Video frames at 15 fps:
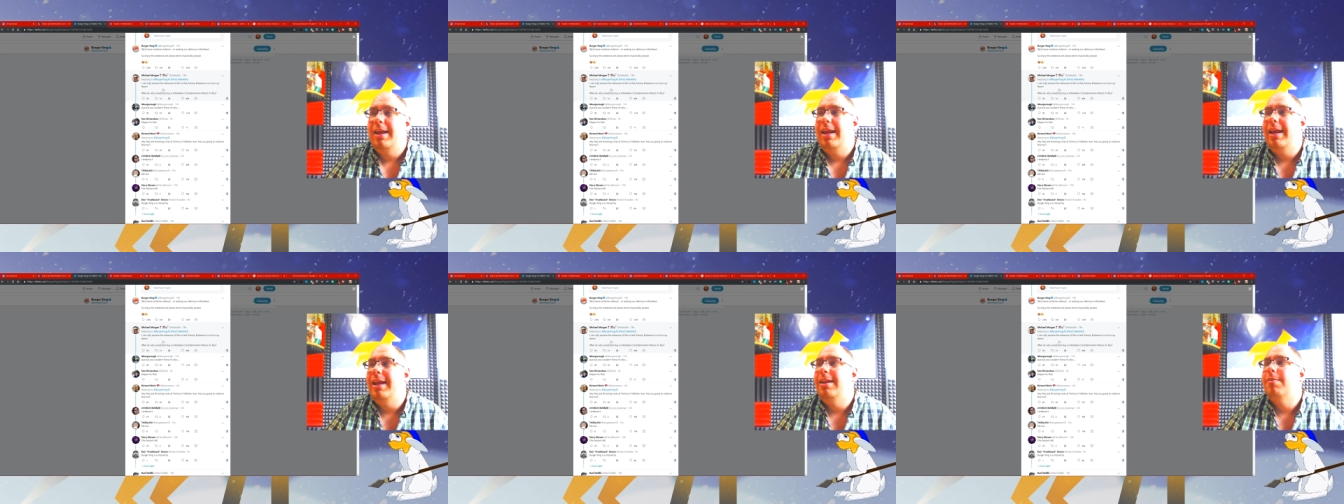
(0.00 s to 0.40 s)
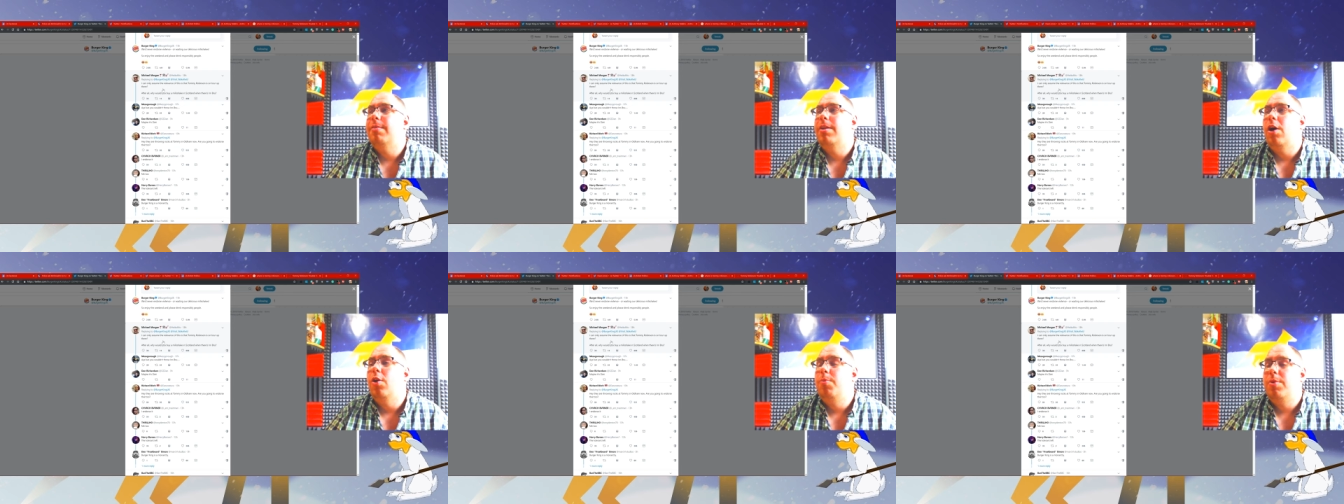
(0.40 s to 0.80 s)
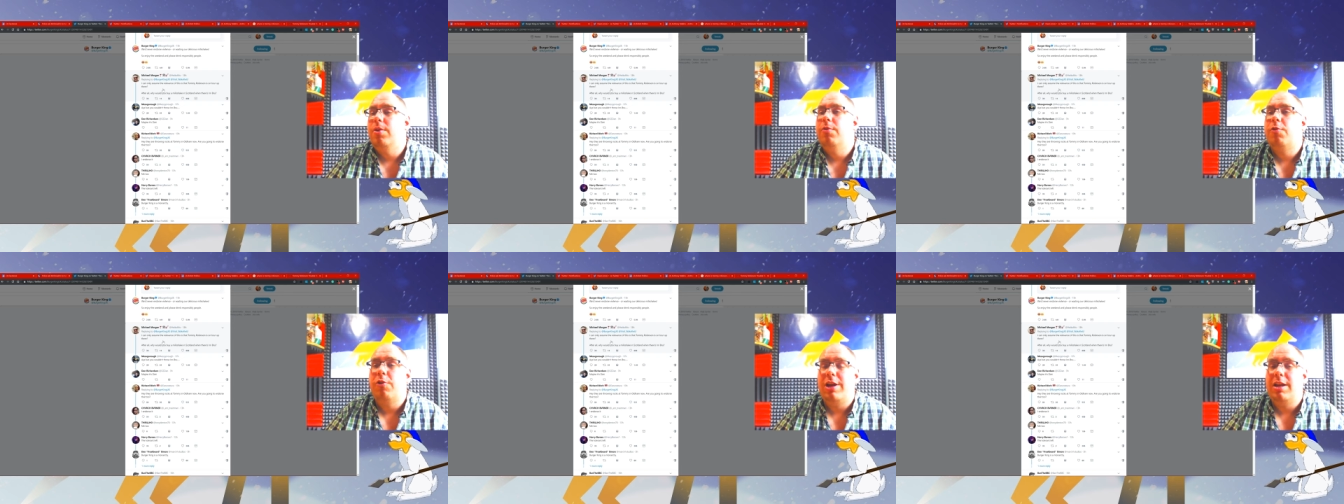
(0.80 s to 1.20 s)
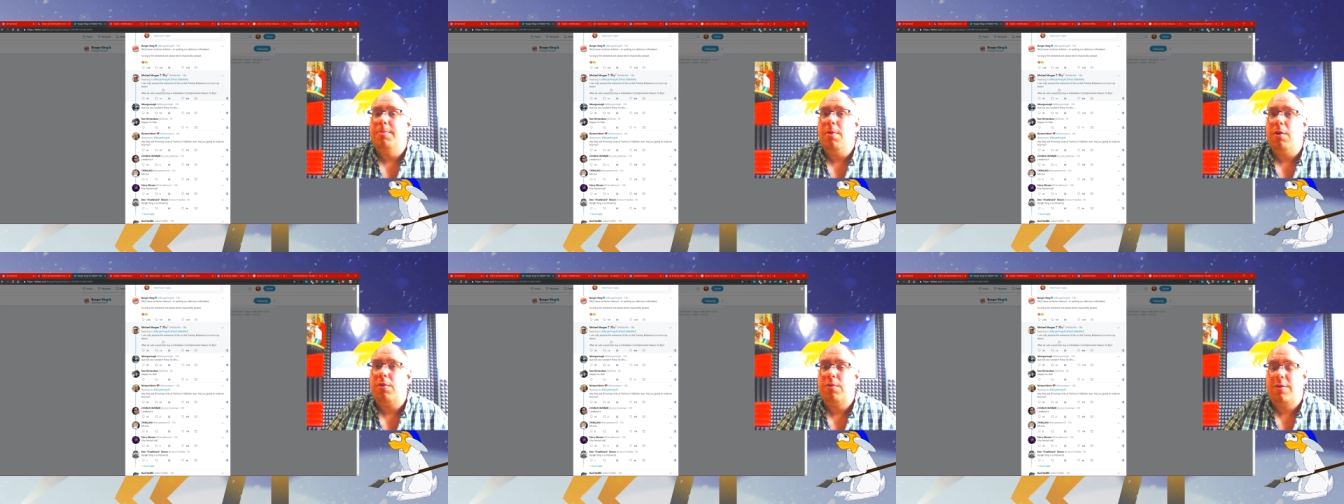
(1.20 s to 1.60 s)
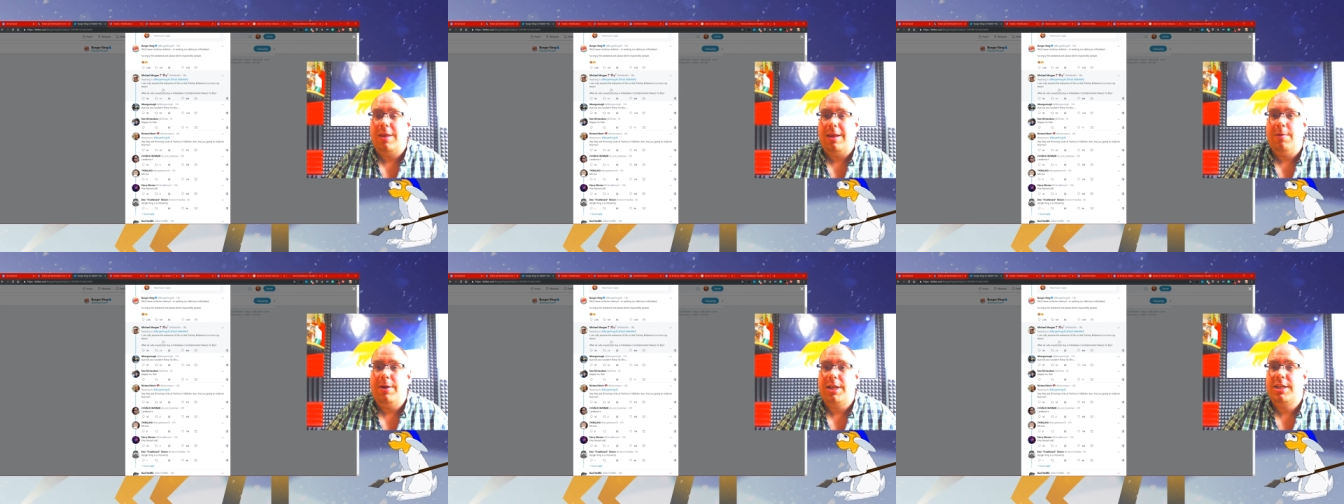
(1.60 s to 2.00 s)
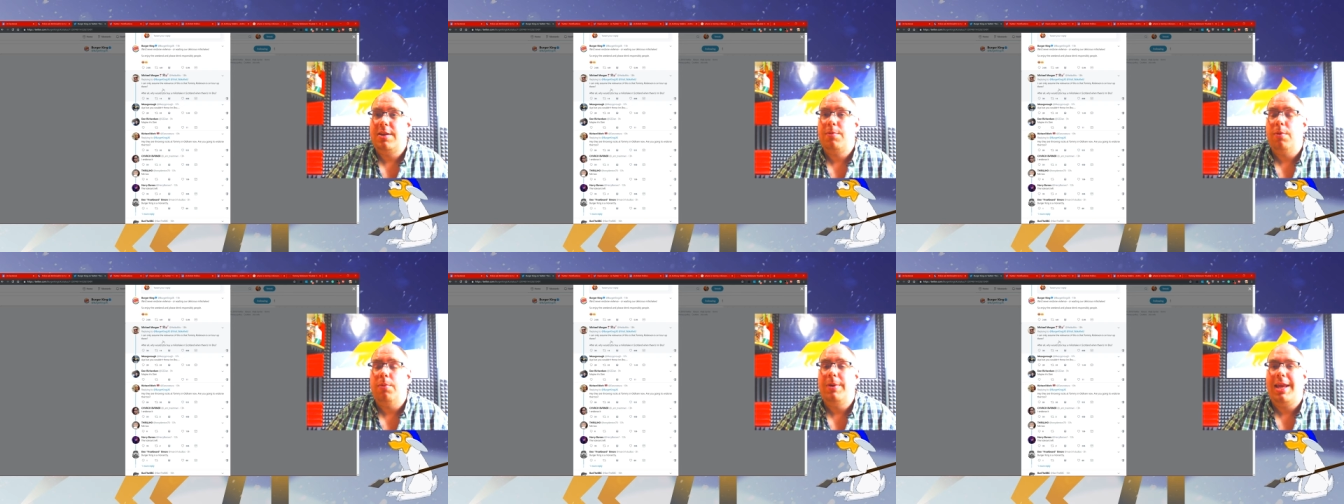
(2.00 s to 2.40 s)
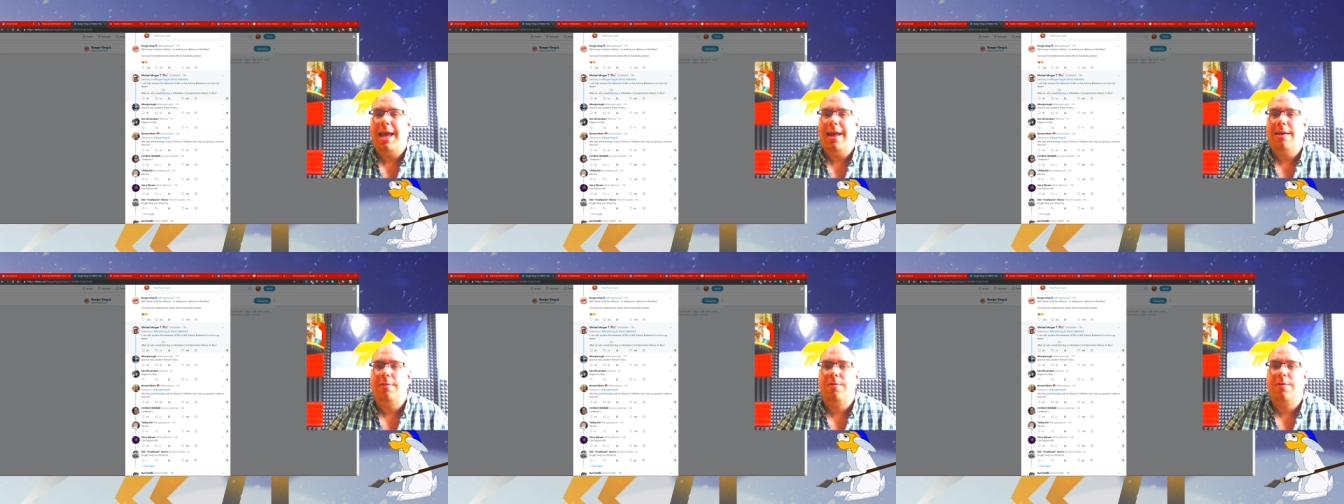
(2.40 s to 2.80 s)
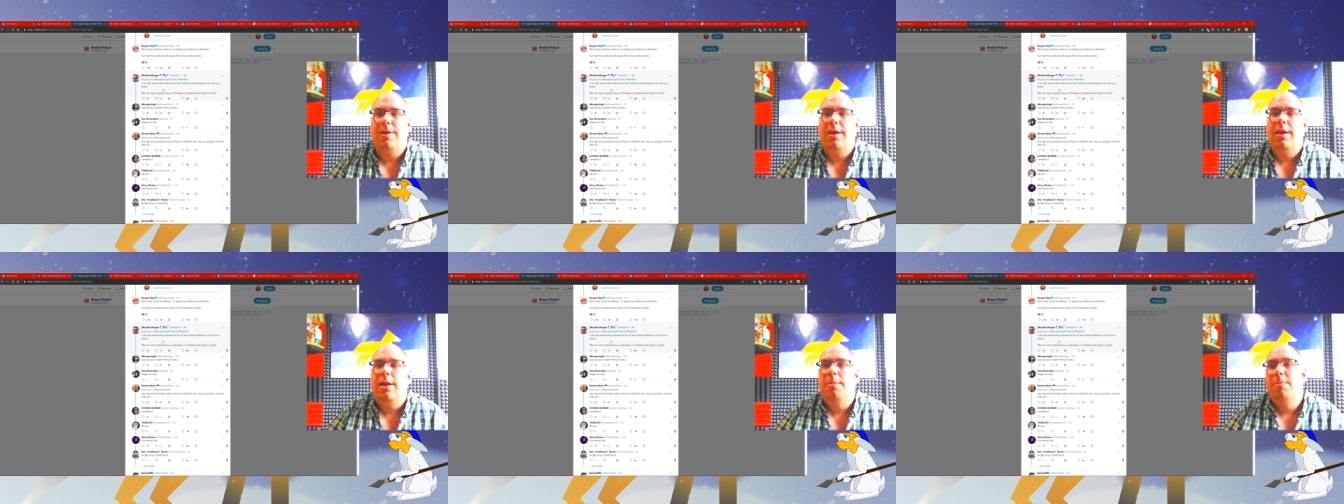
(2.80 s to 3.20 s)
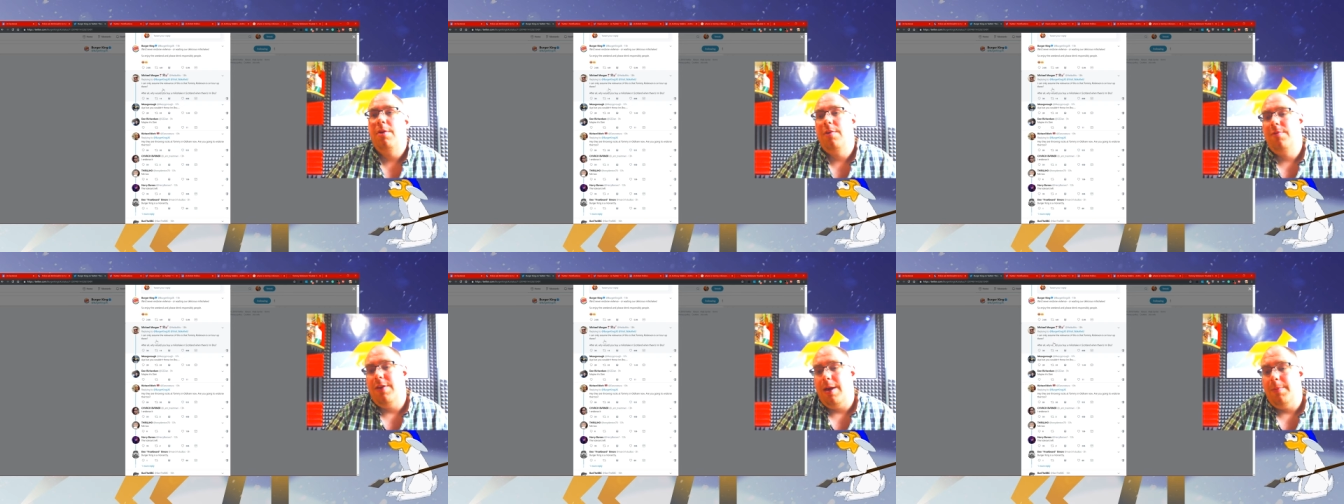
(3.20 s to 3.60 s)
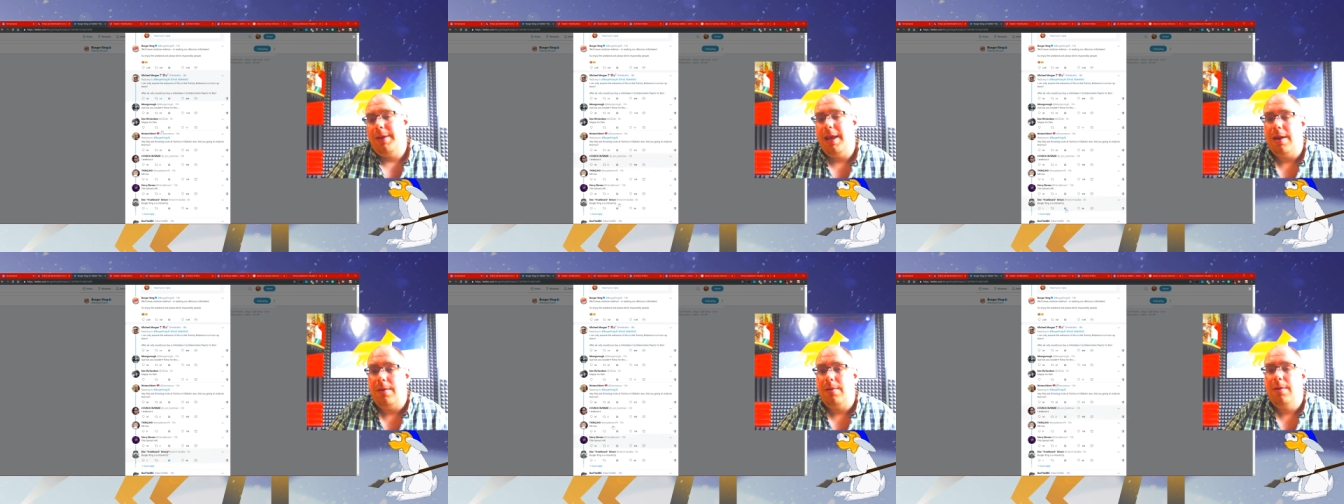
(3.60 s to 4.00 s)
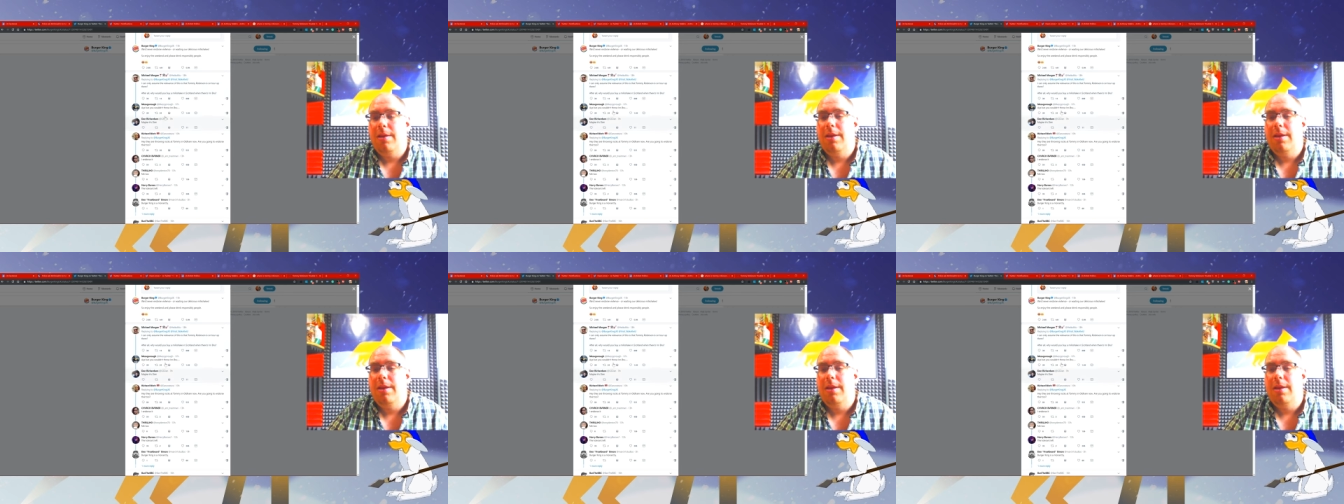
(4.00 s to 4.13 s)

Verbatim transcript: in an open free democracy, which is what we have. But there we go.